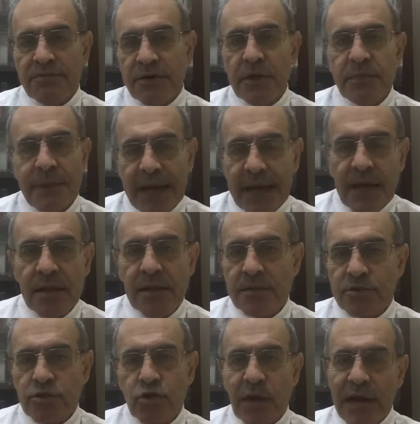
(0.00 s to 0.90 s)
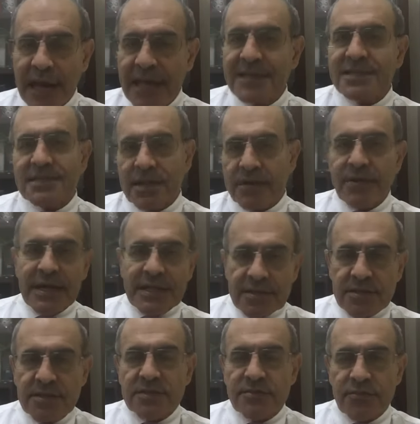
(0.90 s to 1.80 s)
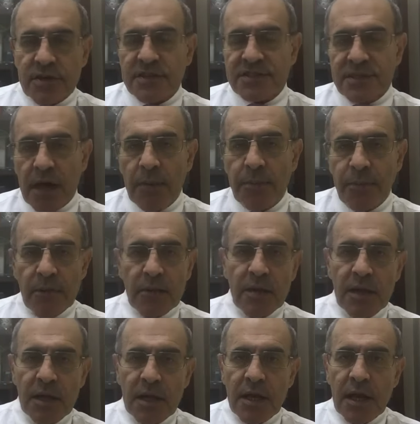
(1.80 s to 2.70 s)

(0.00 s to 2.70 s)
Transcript: female to collect the rent, for example.